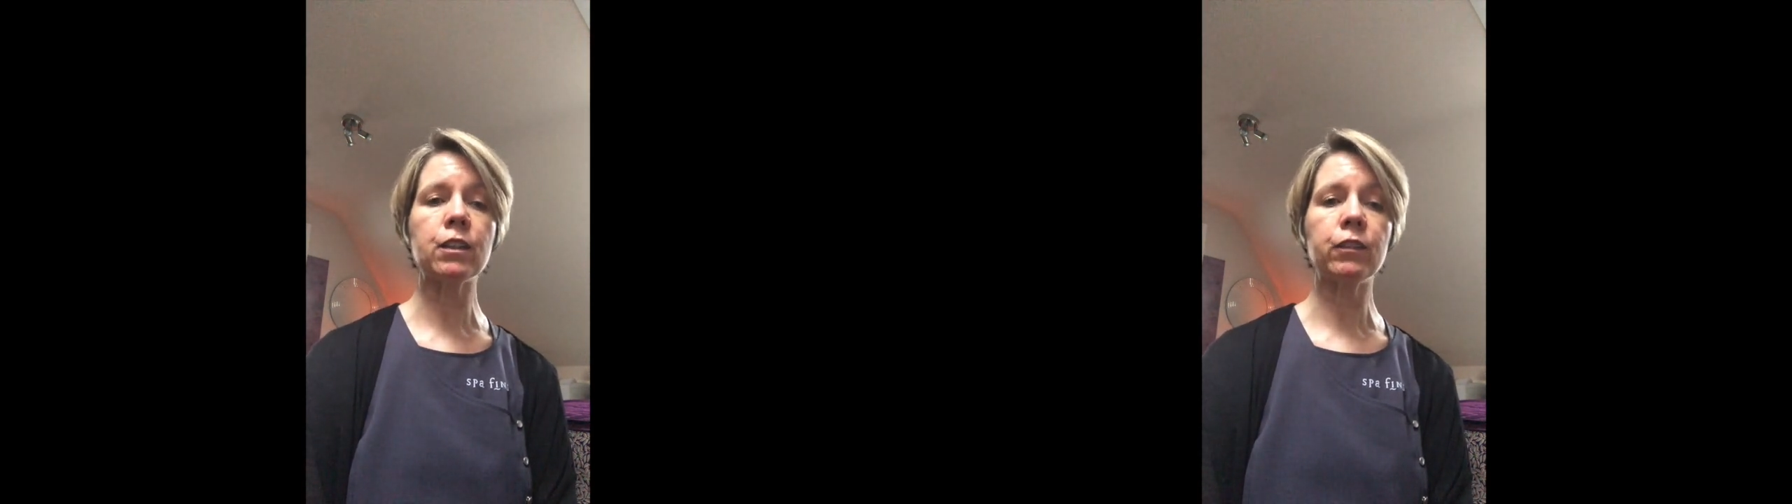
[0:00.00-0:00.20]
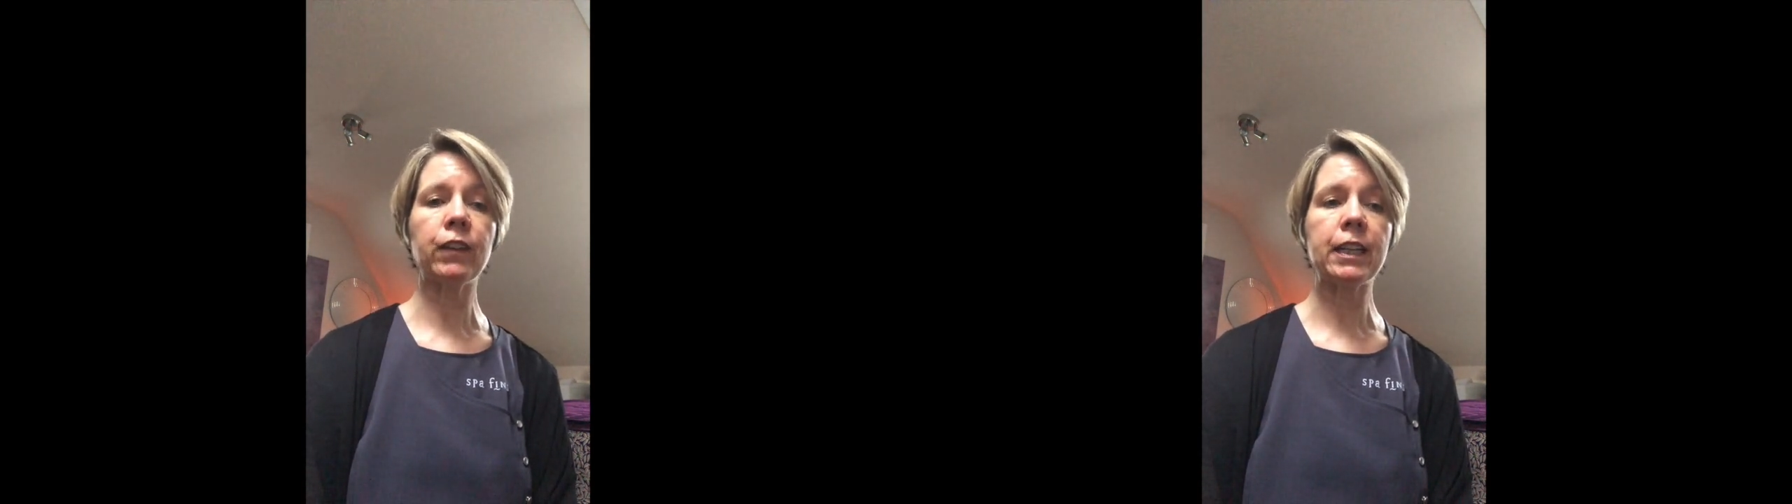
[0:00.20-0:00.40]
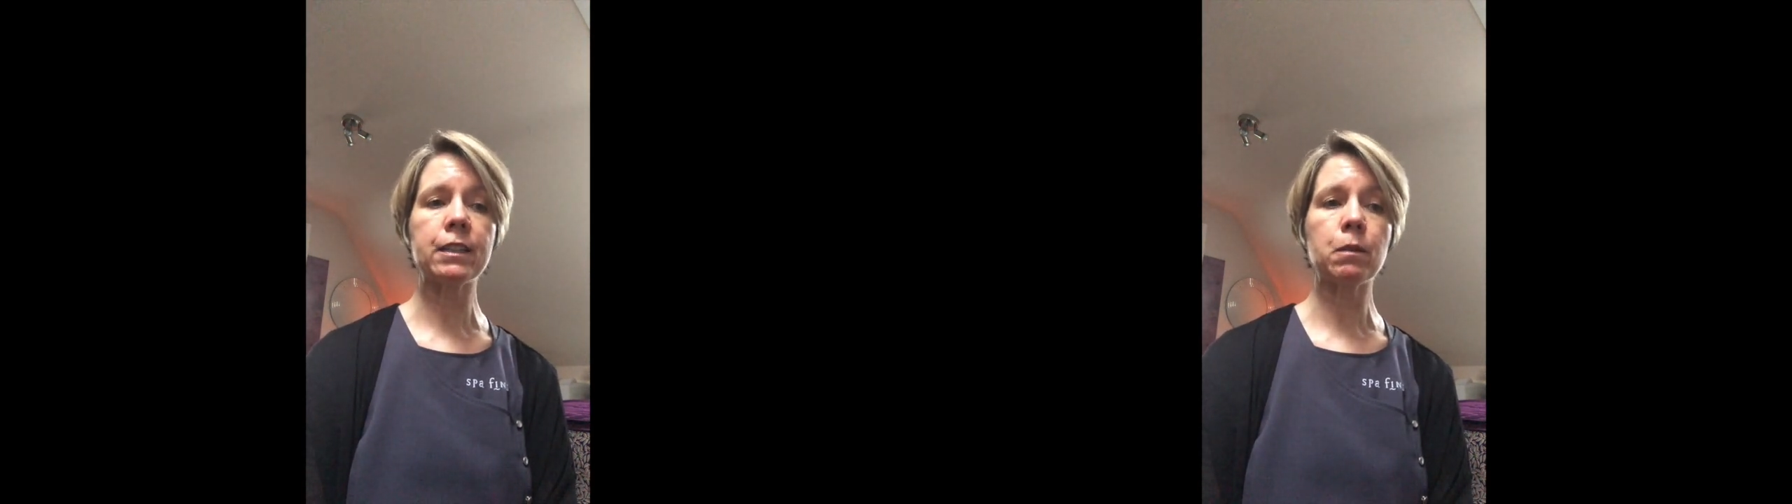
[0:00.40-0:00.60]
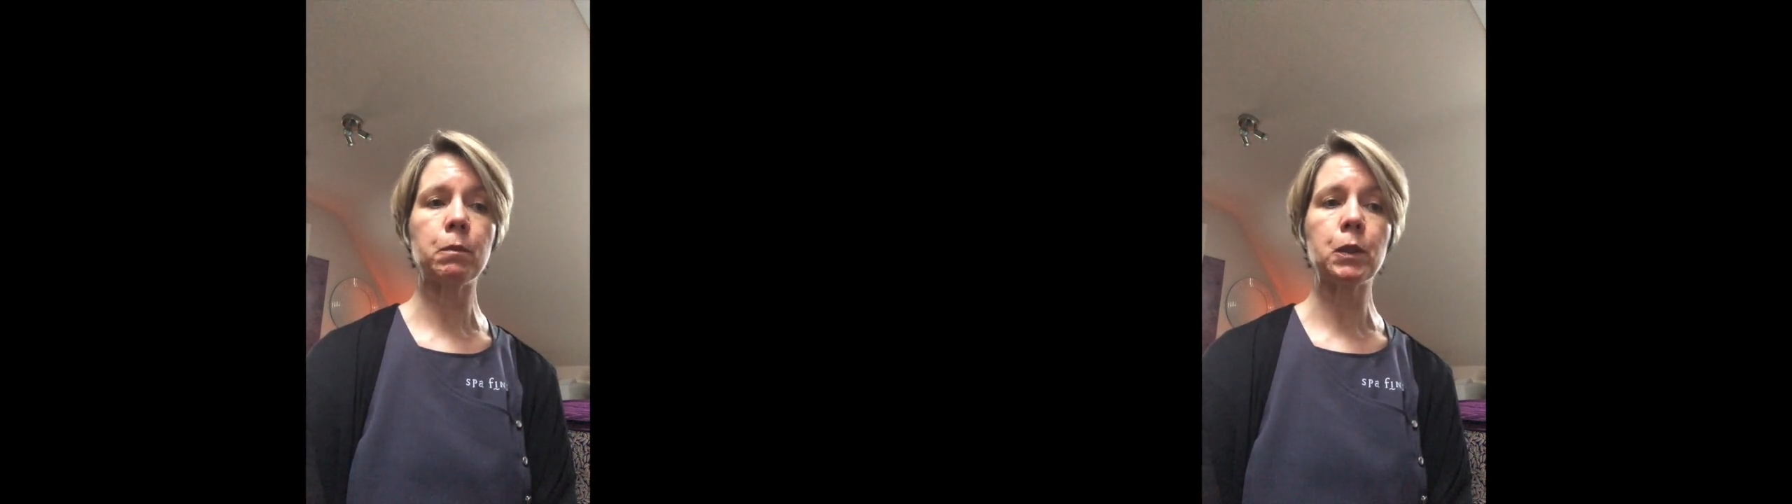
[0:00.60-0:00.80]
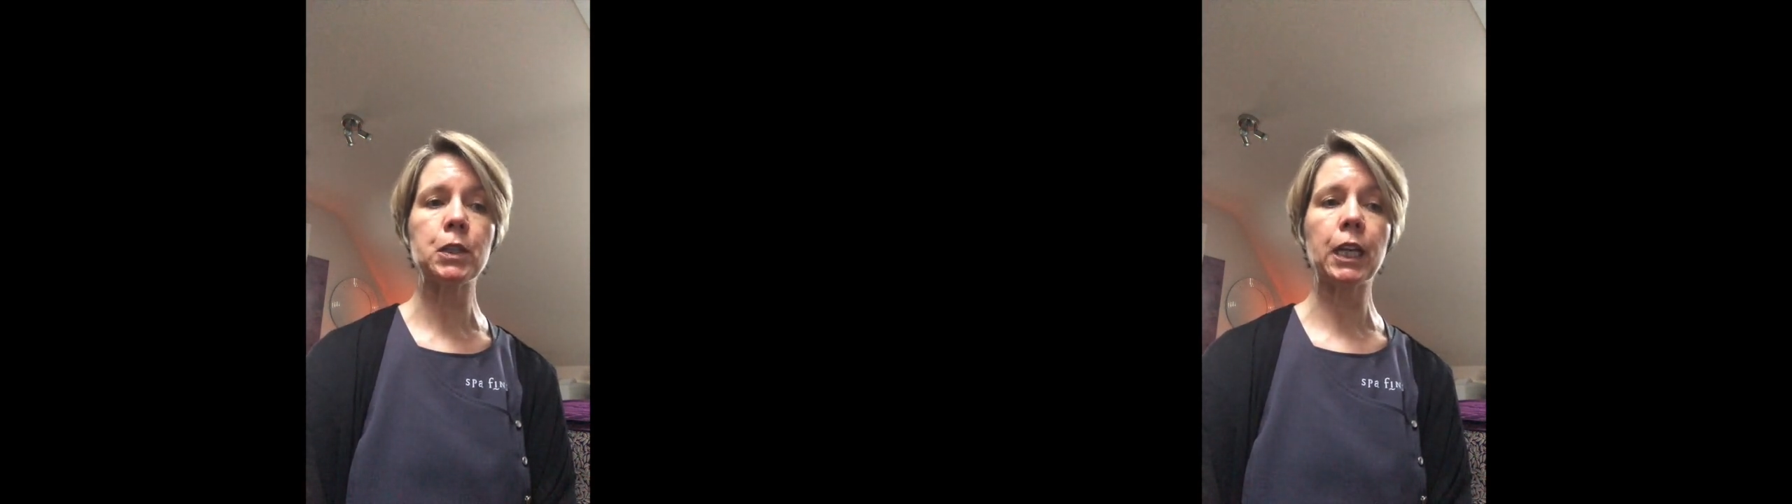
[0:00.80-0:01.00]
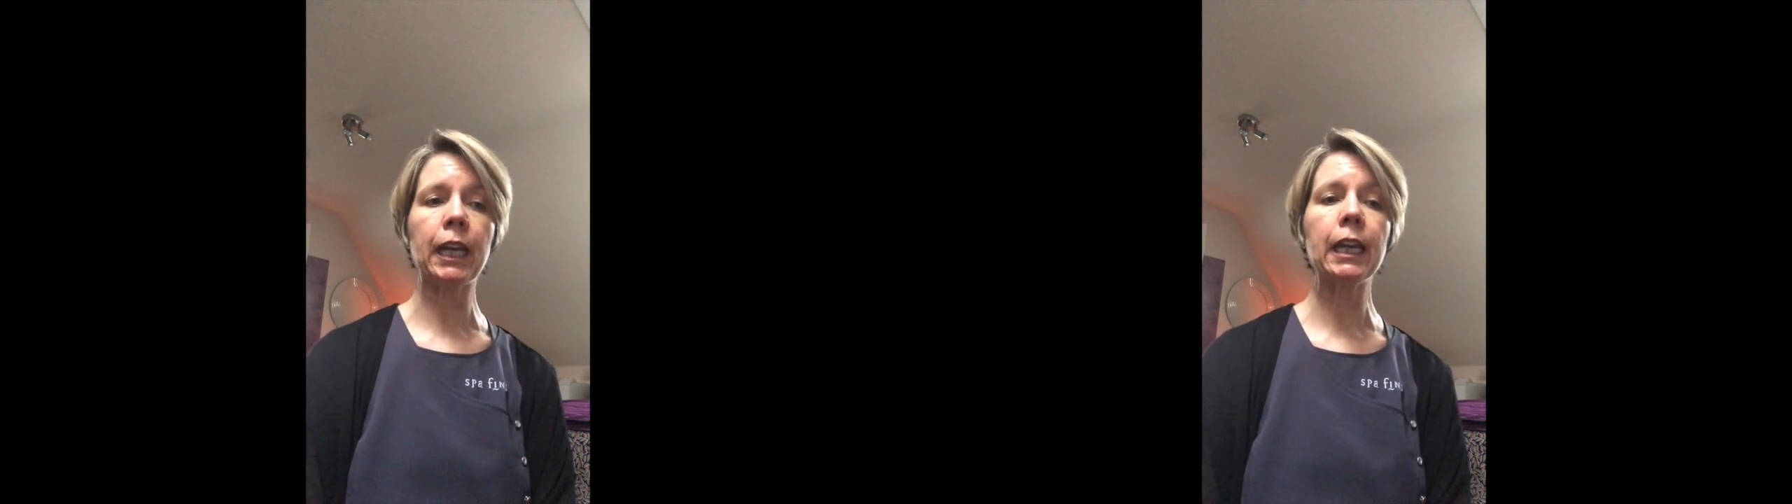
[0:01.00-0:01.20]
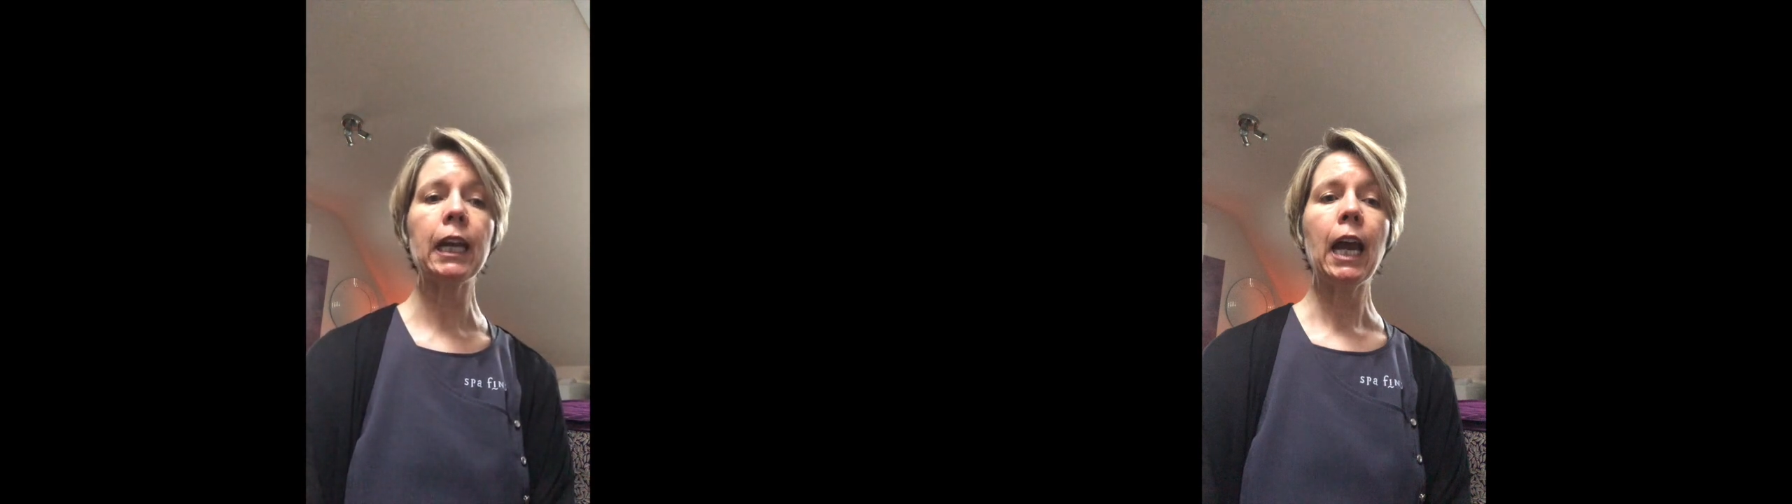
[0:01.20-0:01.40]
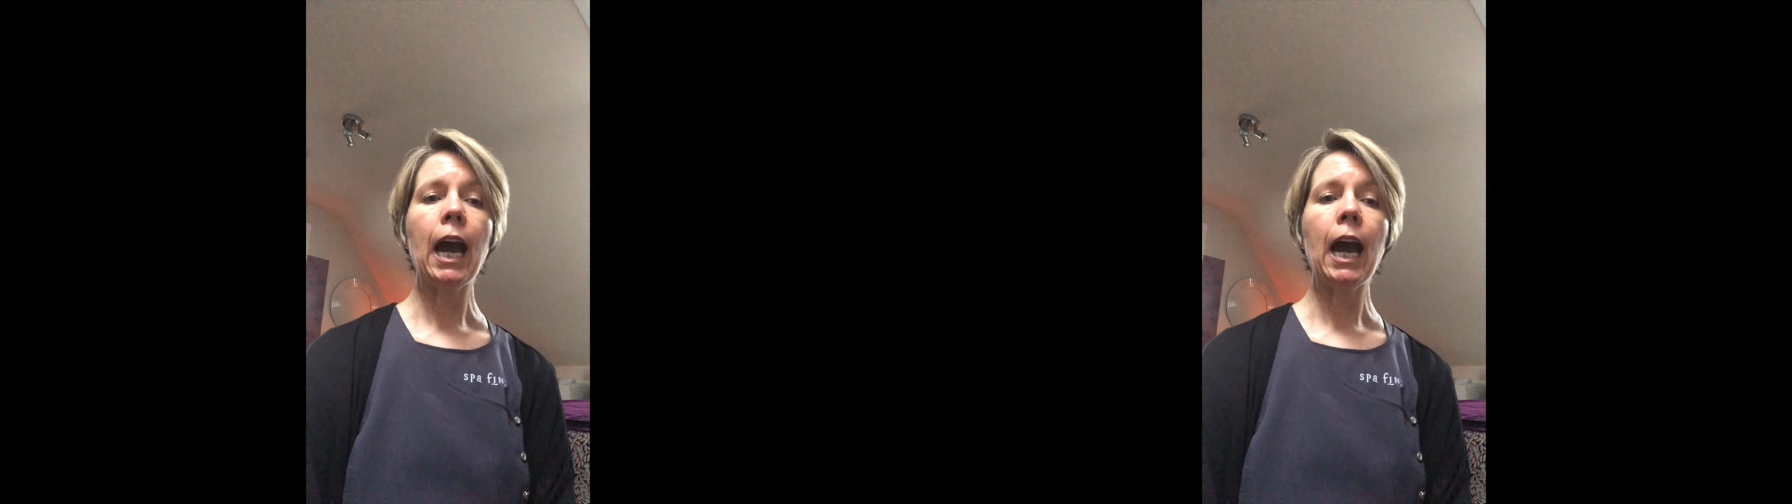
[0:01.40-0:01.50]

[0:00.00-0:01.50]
your face and body,